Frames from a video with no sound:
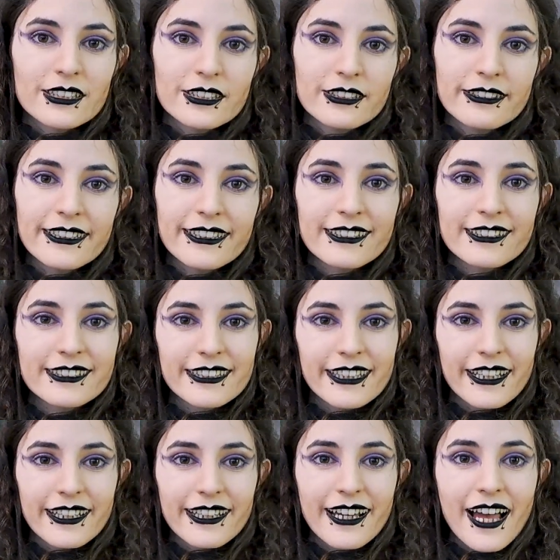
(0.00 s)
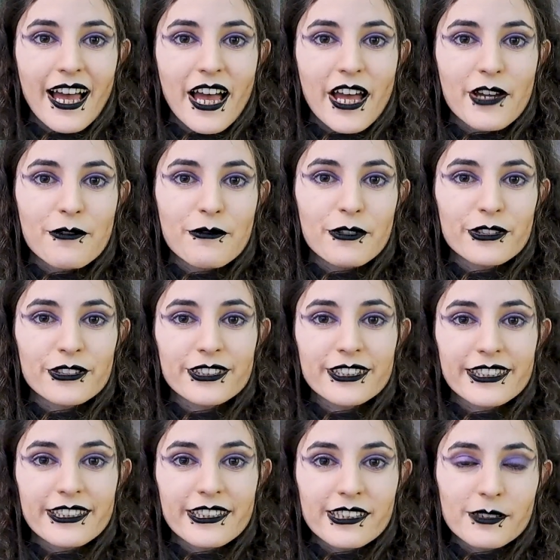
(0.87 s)
This year I
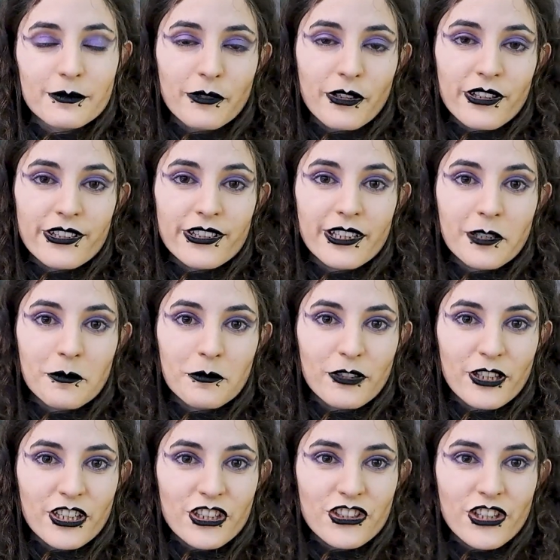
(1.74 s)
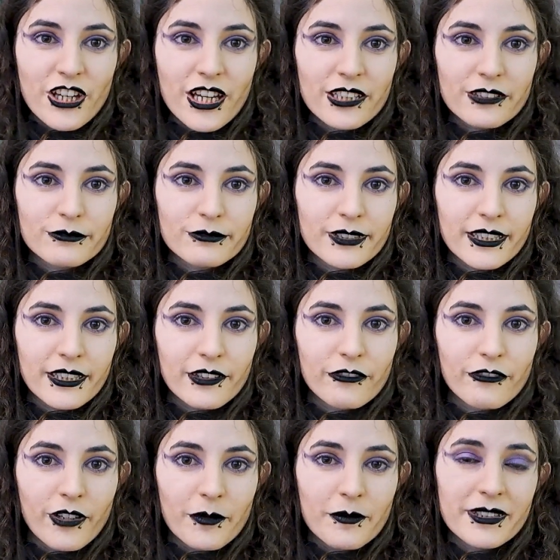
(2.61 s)
wanted a small celebration with
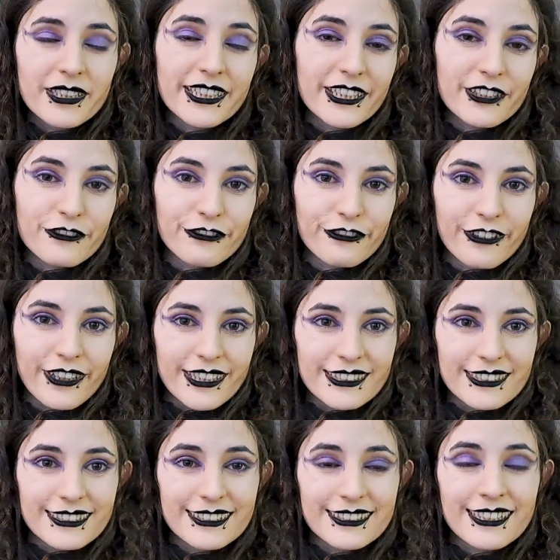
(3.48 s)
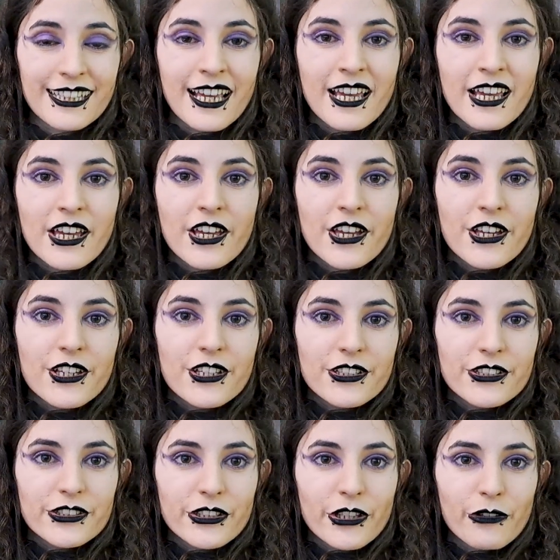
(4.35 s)
family and friends.
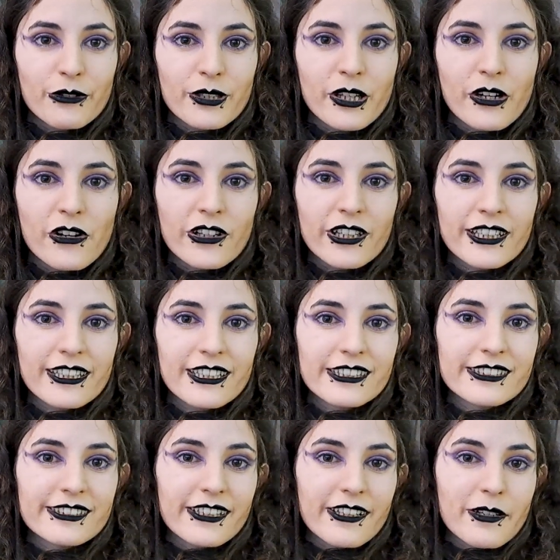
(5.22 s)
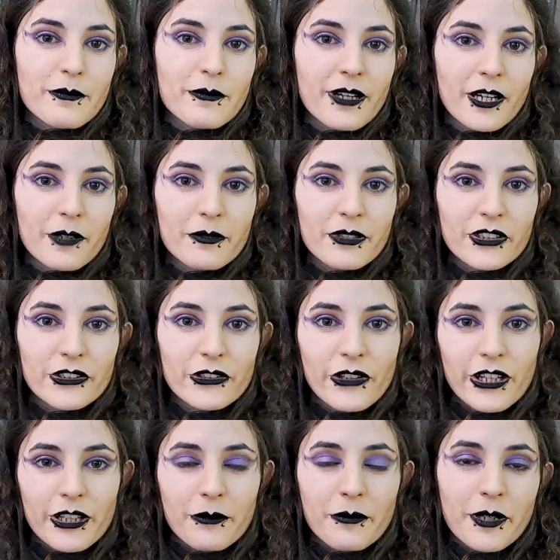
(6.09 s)
So we organized a barbecue
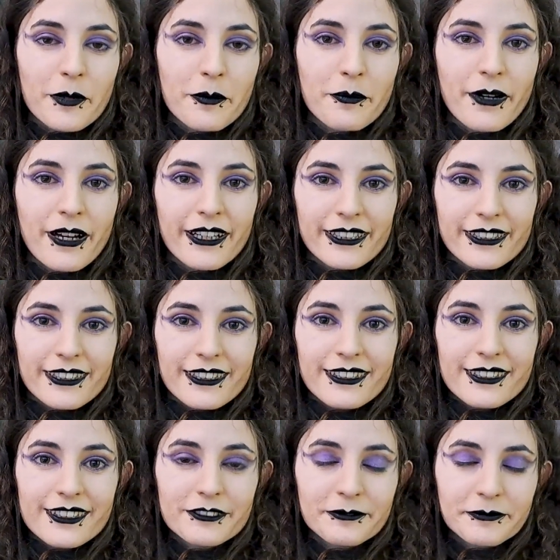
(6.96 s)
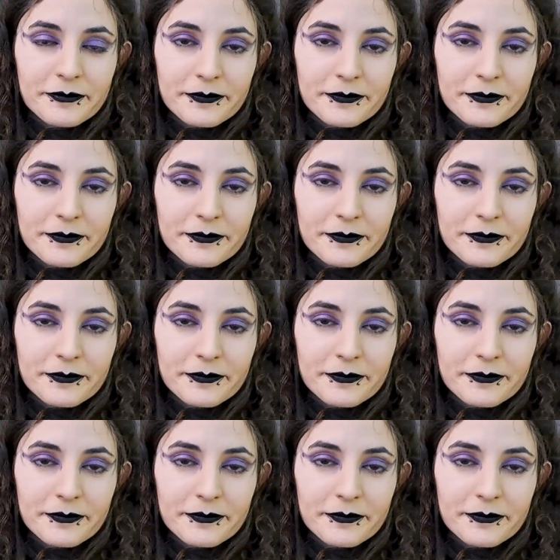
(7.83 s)
at my parents'.